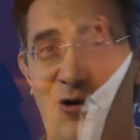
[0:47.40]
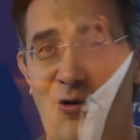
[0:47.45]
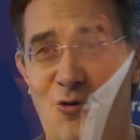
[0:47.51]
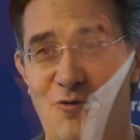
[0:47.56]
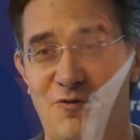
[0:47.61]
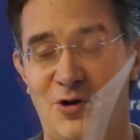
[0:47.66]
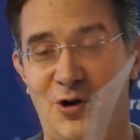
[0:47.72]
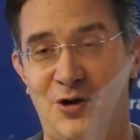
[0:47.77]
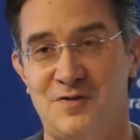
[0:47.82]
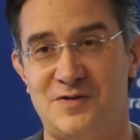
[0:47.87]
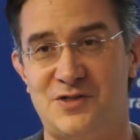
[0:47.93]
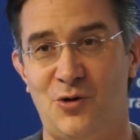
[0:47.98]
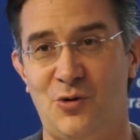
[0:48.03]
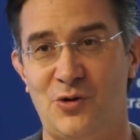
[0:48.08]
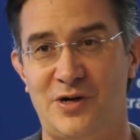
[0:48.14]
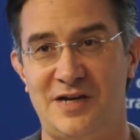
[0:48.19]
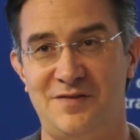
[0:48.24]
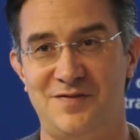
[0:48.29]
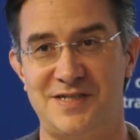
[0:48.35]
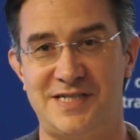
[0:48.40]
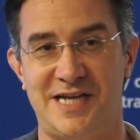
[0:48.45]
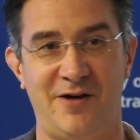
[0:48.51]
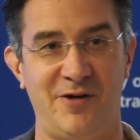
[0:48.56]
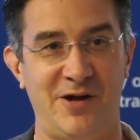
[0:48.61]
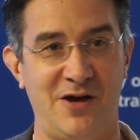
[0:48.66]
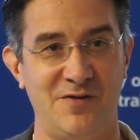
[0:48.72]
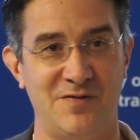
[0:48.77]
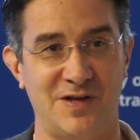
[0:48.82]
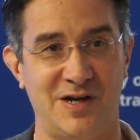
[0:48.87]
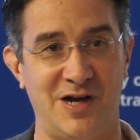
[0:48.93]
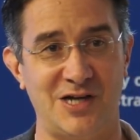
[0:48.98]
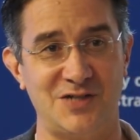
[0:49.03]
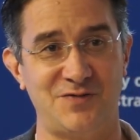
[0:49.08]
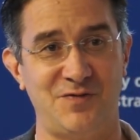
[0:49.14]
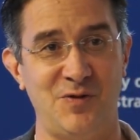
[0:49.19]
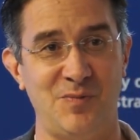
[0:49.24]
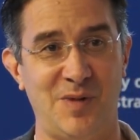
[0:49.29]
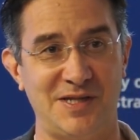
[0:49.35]
an awful lot of talking for Terry over the
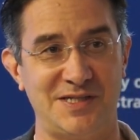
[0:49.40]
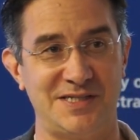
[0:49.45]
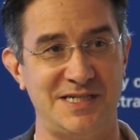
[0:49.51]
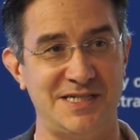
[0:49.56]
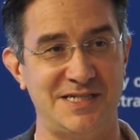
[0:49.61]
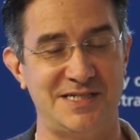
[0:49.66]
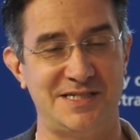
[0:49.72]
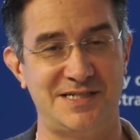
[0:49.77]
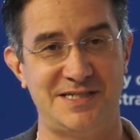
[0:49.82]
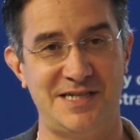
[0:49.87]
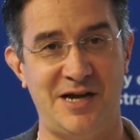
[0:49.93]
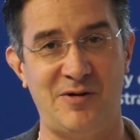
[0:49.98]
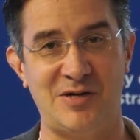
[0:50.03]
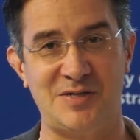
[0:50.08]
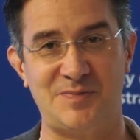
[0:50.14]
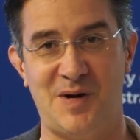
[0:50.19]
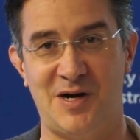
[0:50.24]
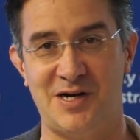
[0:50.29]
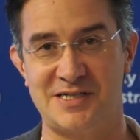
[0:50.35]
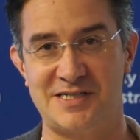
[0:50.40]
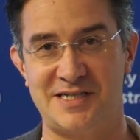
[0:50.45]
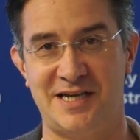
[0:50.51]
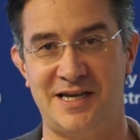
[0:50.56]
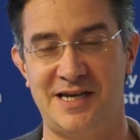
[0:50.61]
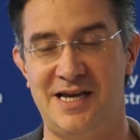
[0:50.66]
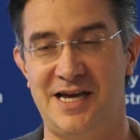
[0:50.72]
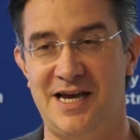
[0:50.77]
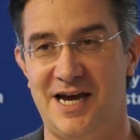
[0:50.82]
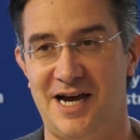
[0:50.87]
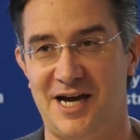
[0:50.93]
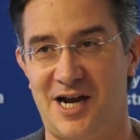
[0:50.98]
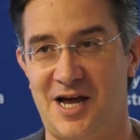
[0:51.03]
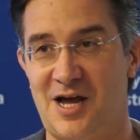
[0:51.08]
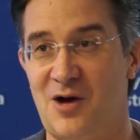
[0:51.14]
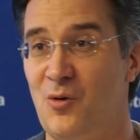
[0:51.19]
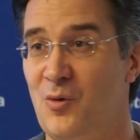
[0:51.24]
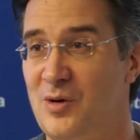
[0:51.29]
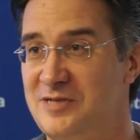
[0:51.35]
last few months since Terry's passing, and
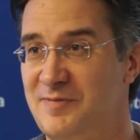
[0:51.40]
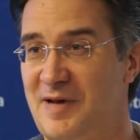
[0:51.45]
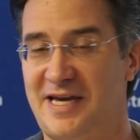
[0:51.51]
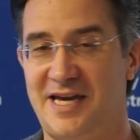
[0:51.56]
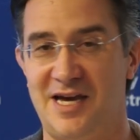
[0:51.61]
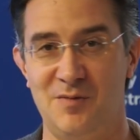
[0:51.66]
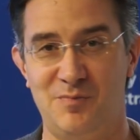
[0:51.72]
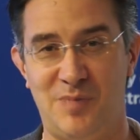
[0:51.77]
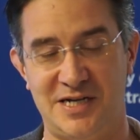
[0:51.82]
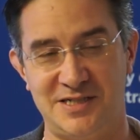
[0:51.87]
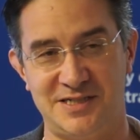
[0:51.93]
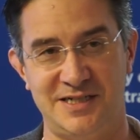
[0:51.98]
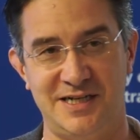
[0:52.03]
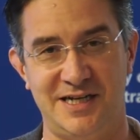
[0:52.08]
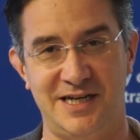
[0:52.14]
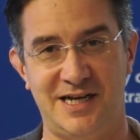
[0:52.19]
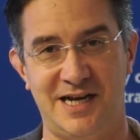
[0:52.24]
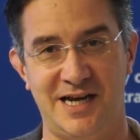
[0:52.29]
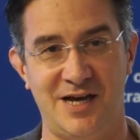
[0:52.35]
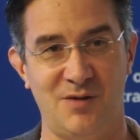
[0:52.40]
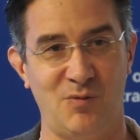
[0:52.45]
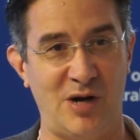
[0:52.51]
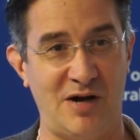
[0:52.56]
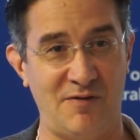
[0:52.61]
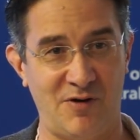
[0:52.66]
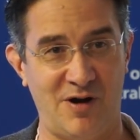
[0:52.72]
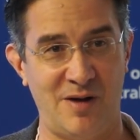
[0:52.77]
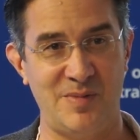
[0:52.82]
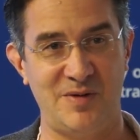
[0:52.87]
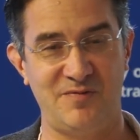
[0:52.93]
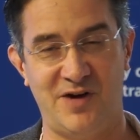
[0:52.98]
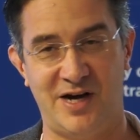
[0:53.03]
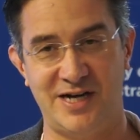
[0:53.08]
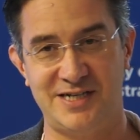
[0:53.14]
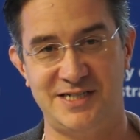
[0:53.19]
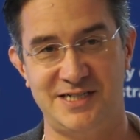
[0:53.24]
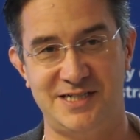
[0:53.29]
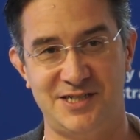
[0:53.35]
I always make it abundantly clear, whatever I'm
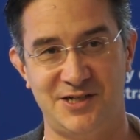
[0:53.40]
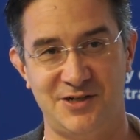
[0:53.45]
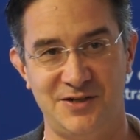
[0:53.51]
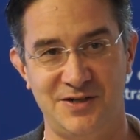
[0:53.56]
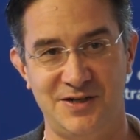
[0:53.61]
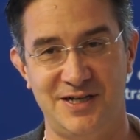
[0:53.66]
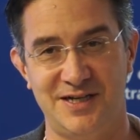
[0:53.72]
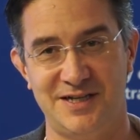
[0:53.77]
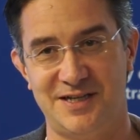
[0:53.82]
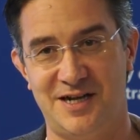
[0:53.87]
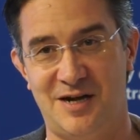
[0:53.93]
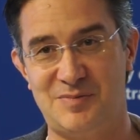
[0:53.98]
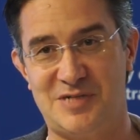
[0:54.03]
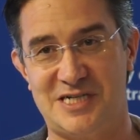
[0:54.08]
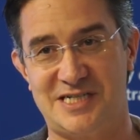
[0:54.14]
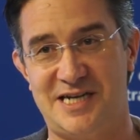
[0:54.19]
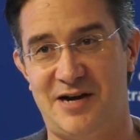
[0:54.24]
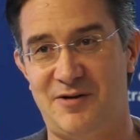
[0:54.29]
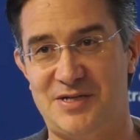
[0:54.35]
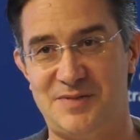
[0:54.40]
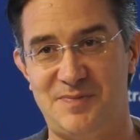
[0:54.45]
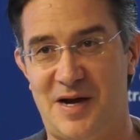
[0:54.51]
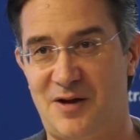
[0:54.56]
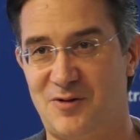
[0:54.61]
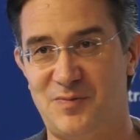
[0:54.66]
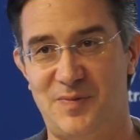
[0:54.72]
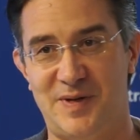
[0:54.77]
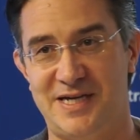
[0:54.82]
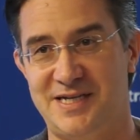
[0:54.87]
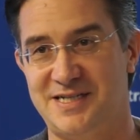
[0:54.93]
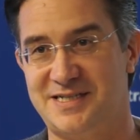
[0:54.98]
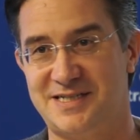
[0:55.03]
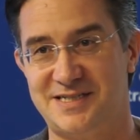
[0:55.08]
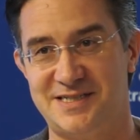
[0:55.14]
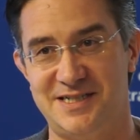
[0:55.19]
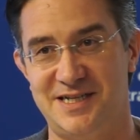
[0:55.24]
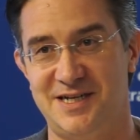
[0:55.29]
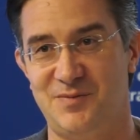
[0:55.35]
invited to, that I'm just Terry's
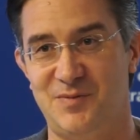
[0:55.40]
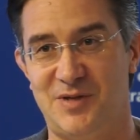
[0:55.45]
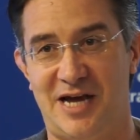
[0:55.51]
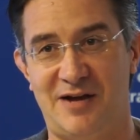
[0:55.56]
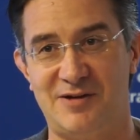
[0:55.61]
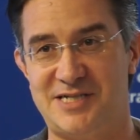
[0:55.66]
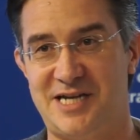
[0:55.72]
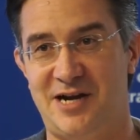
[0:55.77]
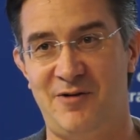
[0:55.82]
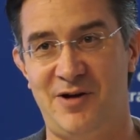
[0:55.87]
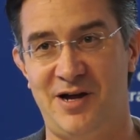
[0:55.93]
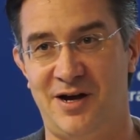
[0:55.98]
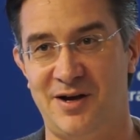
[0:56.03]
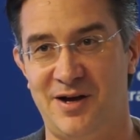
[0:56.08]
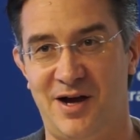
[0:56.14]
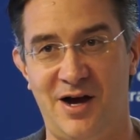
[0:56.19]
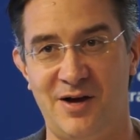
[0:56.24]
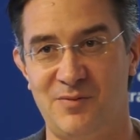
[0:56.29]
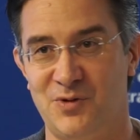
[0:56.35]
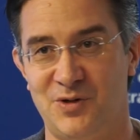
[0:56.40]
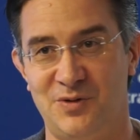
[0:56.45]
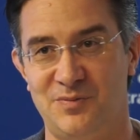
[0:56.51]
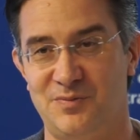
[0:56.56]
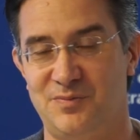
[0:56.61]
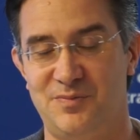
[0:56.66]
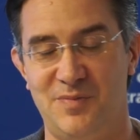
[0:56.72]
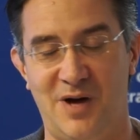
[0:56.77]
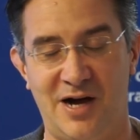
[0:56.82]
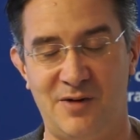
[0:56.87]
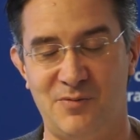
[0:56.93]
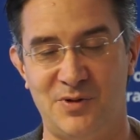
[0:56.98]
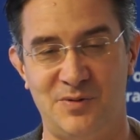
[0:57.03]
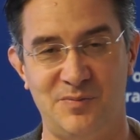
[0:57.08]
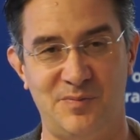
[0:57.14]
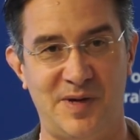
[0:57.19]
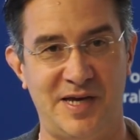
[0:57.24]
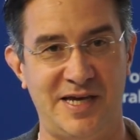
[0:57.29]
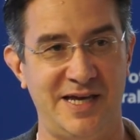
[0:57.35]
mouthpiece without Terry, I, I wouldn't I
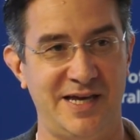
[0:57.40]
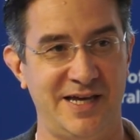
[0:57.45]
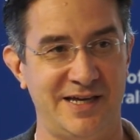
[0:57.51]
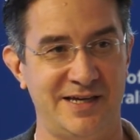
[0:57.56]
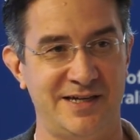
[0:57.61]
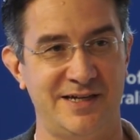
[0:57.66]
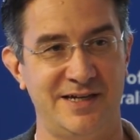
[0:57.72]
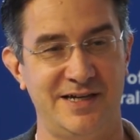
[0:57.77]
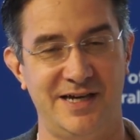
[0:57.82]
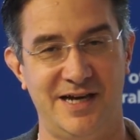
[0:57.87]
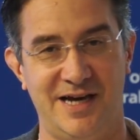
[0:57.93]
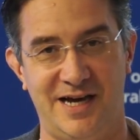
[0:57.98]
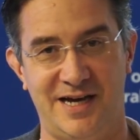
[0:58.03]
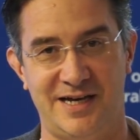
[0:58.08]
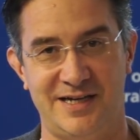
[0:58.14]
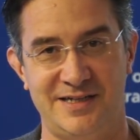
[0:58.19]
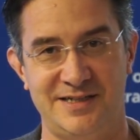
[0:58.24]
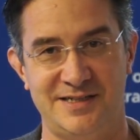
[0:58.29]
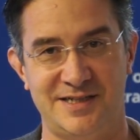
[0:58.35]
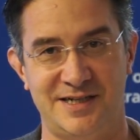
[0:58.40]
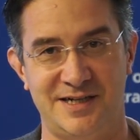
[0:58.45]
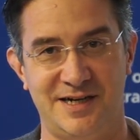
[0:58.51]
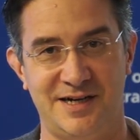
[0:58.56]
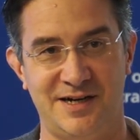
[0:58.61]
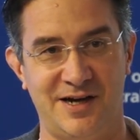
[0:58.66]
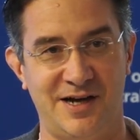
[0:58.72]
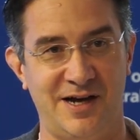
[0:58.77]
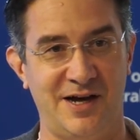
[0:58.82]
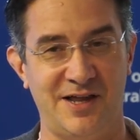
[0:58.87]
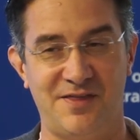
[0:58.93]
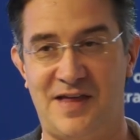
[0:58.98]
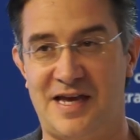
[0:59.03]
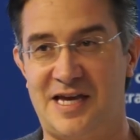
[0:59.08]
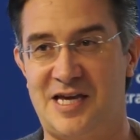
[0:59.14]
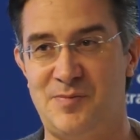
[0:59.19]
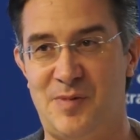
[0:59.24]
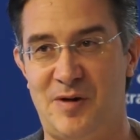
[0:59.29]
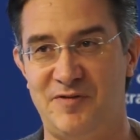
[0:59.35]
wouldn't be here, and uh, and I, I,
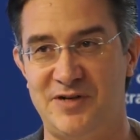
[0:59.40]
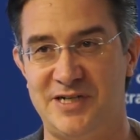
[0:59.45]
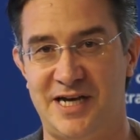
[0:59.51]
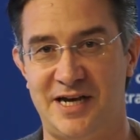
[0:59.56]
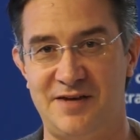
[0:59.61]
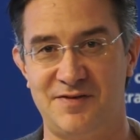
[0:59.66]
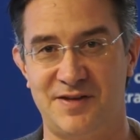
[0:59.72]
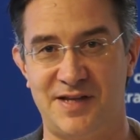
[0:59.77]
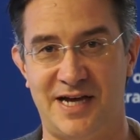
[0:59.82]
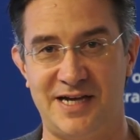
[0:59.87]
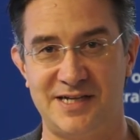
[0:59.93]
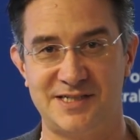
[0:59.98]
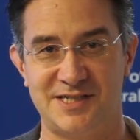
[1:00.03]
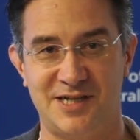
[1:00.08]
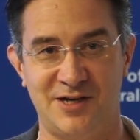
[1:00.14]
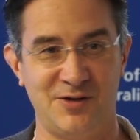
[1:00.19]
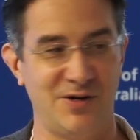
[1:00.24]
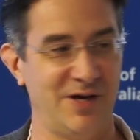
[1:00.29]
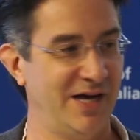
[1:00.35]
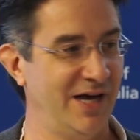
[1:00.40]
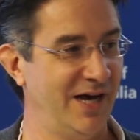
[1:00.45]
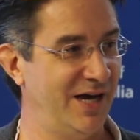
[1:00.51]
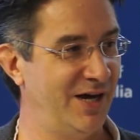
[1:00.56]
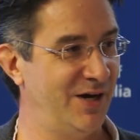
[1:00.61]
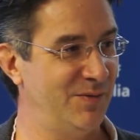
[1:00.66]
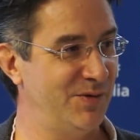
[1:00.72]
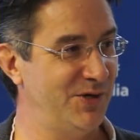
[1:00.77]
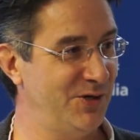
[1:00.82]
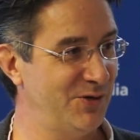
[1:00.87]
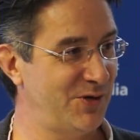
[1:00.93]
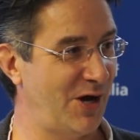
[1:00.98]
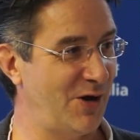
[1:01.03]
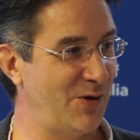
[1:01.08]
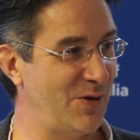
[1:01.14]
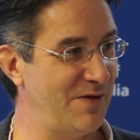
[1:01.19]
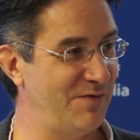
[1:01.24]
thank him every day for that. So uh, Hugo,